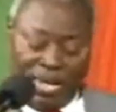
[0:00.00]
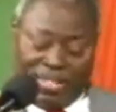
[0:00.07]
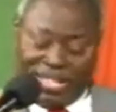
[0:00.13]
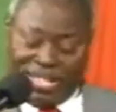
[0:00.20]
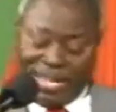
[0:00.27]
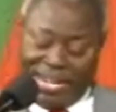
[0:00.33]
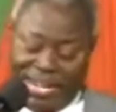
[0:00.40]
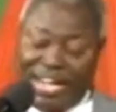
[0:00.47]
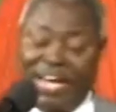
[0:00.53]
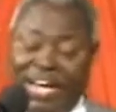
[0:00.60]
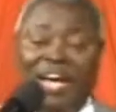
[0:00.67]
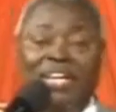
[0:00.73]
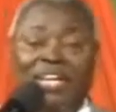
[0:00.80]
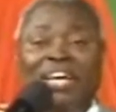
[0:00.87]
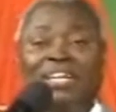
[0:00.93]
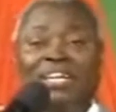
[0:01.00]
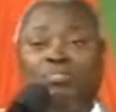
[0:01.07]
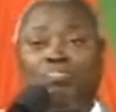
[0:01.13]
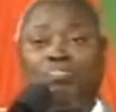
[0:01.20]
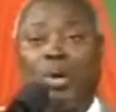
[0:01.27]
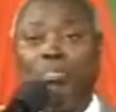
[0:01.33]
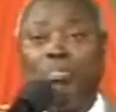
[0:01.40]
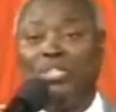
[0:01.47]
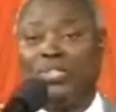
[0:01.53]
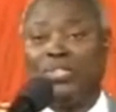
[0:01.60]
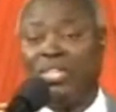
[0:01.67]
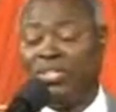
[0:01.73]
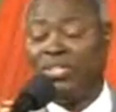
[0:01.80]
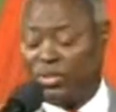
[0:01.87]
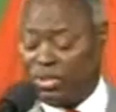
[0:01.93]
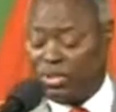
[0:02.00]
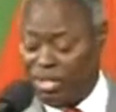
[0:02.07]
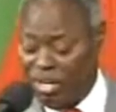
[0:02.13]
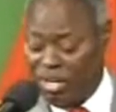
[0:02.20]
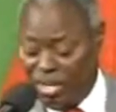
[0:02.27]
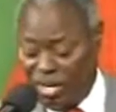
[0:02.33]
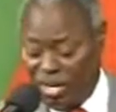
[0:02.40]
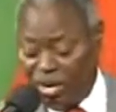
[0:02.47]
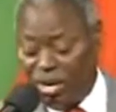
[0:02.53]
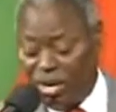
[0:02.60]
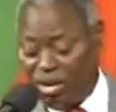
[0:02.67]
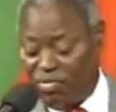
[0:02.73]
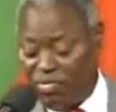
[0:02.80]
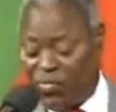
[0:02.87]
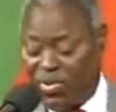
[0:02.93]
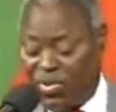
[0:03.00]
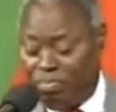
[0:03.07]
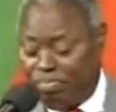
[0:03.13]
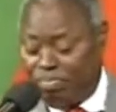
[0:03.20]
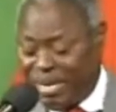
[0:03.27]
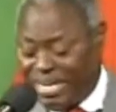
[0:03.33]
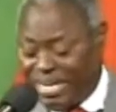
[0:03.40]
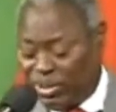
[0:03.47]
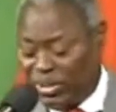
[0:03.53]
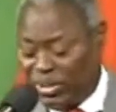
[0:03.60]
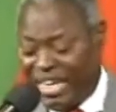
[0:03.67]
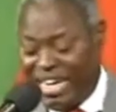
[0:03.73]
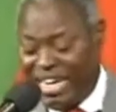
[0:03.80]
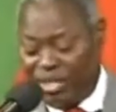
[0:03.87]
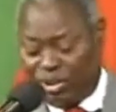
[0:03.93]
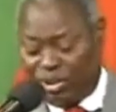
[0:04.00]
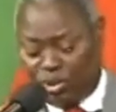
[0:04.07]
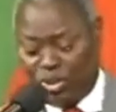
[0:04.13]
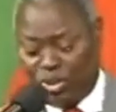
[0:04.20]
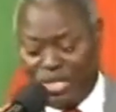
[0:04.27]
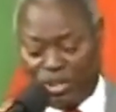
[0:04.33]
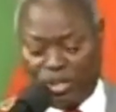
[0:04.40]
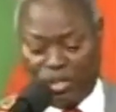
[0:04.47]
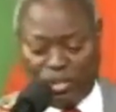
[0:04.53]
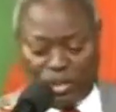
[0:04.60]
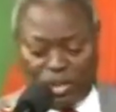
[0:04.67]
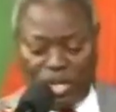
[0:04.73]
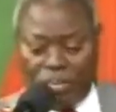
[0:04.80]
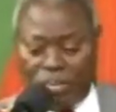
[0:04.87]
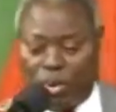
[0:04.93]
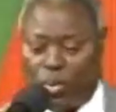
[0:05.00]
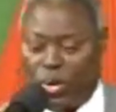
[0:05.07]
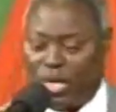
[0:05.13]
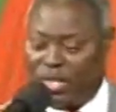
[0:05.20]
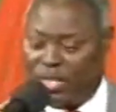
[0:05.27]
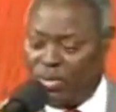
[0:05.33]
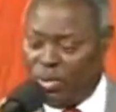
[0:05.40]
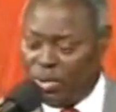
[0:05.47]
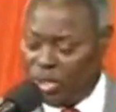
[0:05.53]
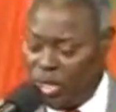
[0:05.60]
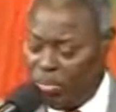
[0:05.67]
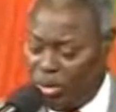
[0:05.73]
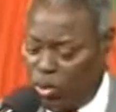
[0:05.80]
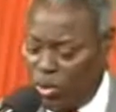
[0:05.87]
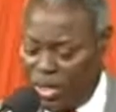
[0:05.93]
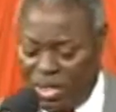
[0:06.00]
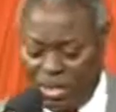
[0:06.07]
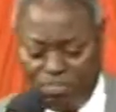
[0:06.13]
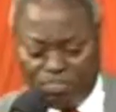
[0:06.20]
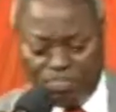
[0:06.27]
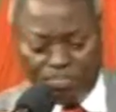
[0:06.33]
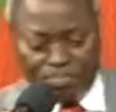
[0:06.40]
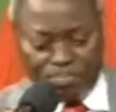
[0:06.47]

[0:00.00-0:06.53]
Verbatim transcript: The guarded promises of blessed treasures. Number one, what's number one?